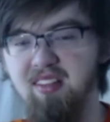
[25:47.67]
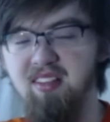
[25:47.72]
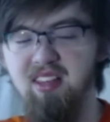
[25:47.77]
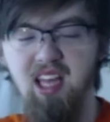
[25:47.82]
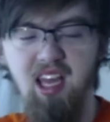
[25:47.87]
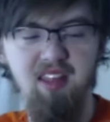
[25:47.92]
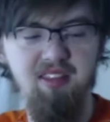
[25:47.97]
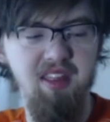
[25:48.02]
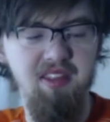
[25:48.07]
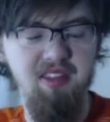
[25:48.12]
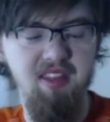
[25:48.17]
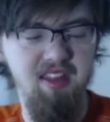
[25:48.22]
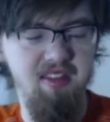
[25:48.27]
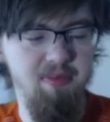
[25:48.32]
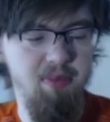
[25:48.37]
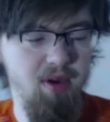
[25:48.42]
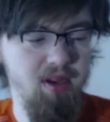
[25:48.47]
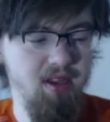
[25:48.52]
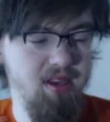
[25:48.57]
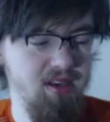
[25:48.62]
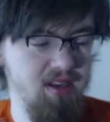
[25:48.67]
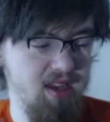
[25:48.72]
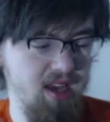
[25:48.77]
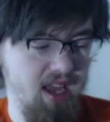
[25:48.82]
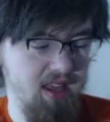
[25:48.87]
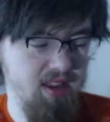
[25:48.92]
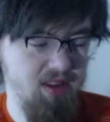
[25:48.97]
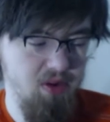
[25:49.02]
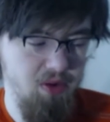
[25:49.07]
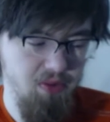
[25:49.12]
At this point,
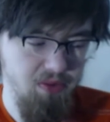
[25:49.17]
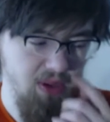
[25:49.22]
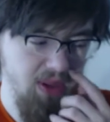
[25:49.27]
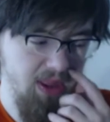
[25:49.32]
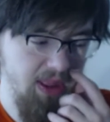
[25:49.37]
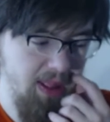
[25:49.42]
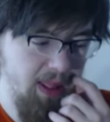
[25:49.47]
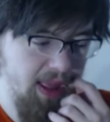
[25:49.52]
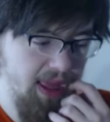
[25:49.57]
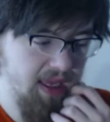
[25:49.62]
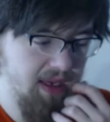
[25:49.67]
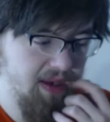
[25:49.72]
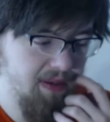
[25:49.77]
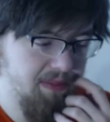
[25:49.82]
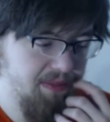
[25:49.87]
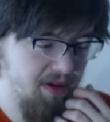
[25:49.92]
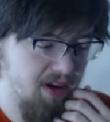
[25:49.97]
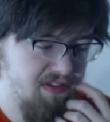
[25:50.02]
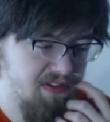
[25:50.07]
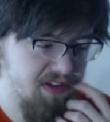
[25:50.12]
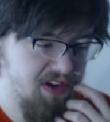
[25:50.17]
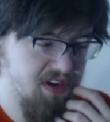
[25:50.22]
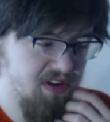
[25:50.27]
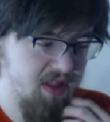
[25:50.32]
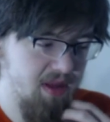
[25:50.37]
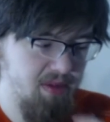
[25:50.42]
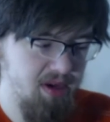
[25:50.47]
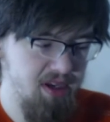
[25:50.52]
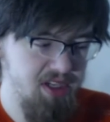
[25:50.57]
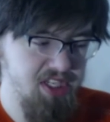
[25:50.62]
I don't really like Brave Frontier
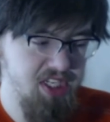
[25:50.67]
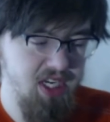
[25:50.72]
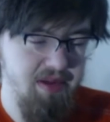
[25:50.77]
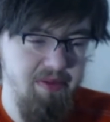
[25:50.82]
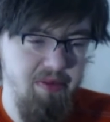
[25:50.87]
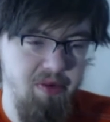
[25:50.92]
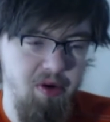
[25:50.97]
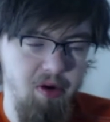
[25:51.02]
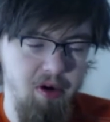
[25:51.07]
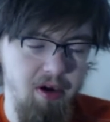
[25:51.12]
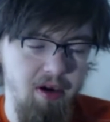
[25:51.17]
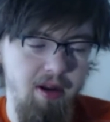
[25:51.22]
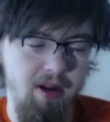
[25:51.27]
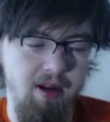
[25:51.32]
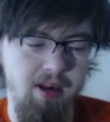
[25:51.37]
that much anymore.